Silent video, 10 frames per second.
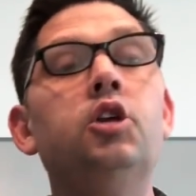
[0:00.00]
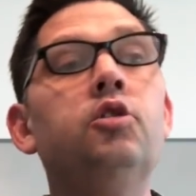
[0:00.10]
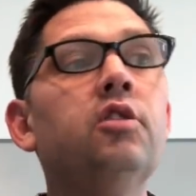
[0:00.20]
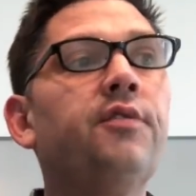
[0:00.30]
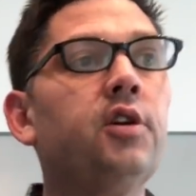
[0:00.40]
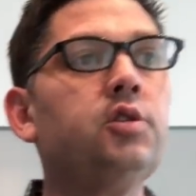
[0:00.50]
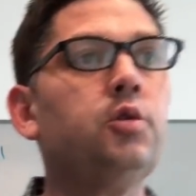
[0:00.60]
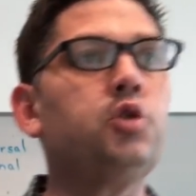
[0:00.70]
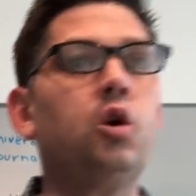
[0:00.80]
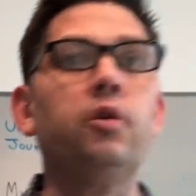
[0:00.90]

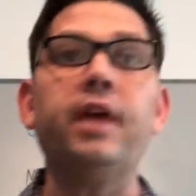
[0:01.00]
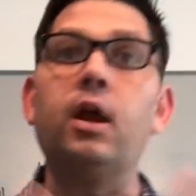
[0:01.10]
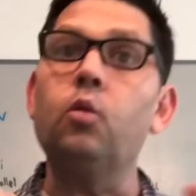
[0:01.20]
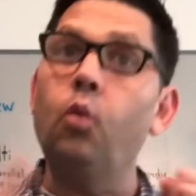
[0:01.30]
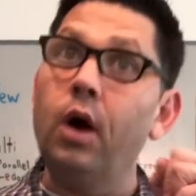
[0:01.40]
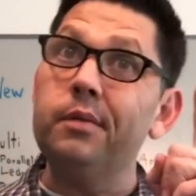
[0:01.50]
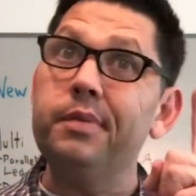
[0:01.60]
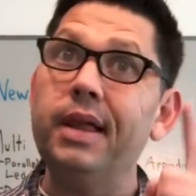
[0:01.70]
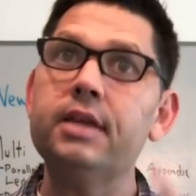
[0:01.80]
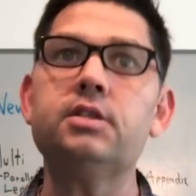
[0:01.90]
universal journal, that one
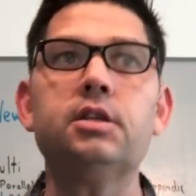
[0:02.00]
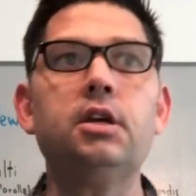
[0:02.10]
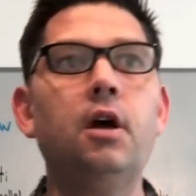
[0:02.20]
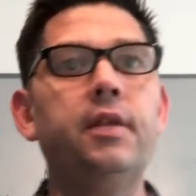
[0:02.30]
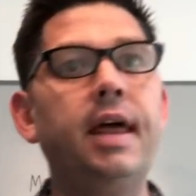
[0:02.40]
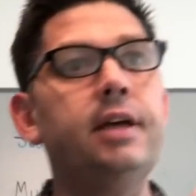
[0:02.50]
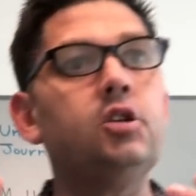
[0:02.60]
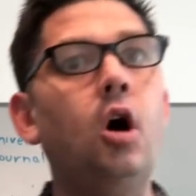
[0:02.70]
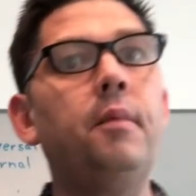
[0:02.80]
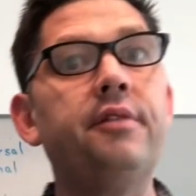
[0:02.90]
place to go that has
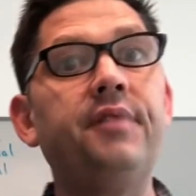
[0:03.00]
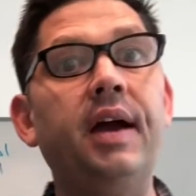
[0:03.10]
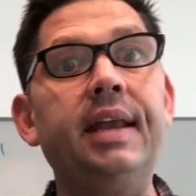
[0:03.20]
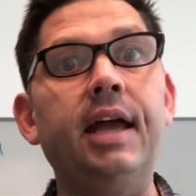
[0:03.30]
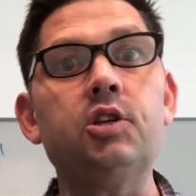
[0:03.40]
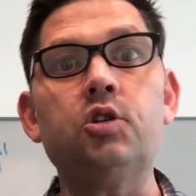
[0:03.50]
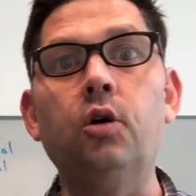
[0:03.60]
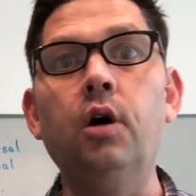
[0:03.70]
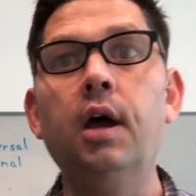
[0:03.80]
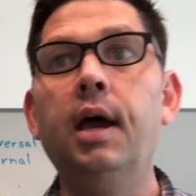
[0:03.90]
all my
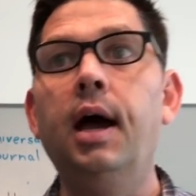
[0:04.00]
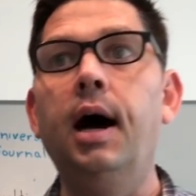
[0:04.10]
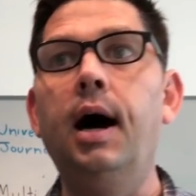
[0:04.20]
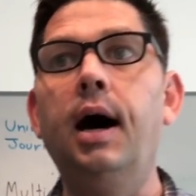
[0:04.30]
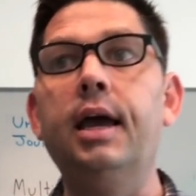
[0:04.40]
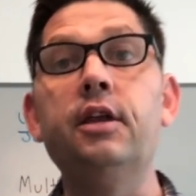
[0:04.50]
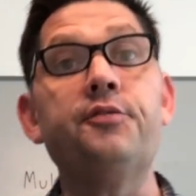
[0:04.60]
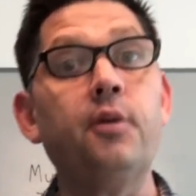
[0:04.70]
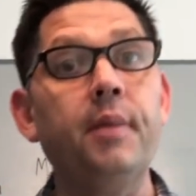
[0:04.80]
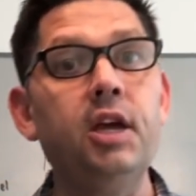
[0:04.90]
financial
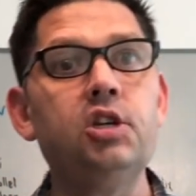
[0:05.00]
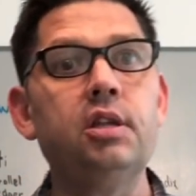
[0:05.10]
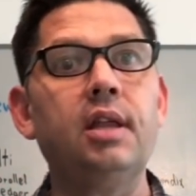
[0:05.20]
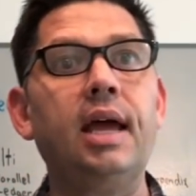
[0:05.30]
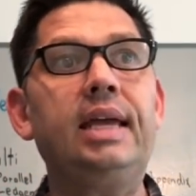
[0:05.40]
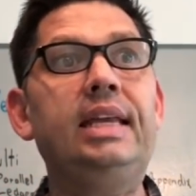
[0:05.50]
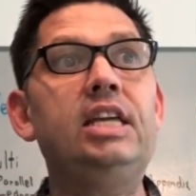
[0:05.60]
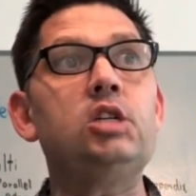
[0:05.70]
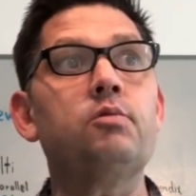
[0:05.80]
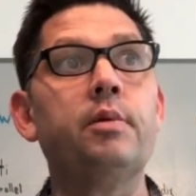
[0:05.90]
information that I can
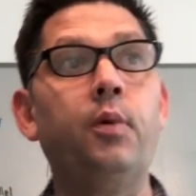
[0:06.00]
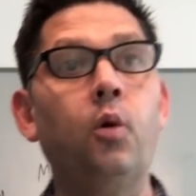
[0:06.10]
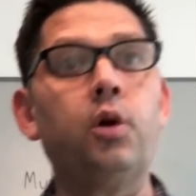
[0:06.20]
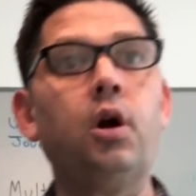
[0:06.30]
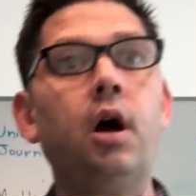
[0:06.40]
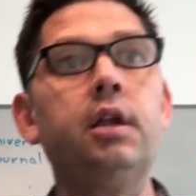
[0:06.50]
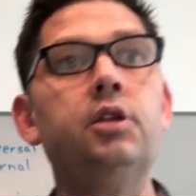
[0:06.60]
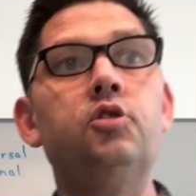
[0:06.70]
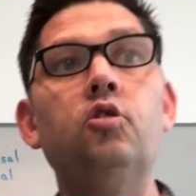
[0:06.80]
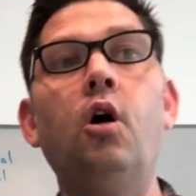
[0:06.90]
easily report on
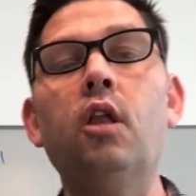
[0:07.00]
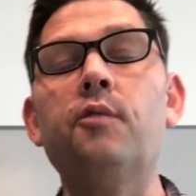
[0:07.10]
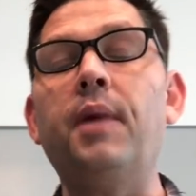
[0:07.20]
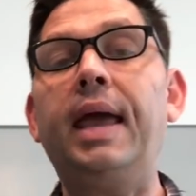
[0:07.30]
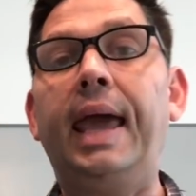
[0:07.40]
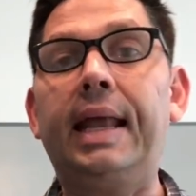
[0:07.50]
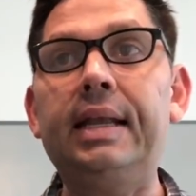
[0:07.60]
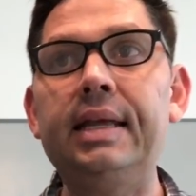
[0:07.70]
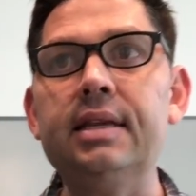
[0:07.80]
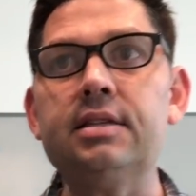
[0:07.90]
and do all of my
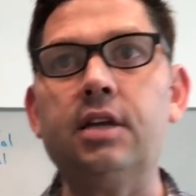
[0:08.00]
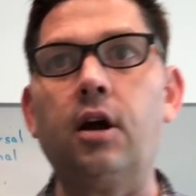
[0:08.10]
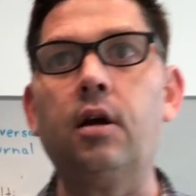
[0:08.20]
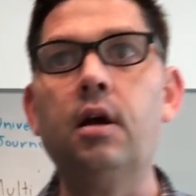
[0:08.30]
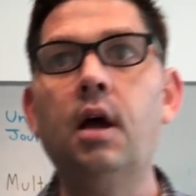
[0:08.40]
analytics here.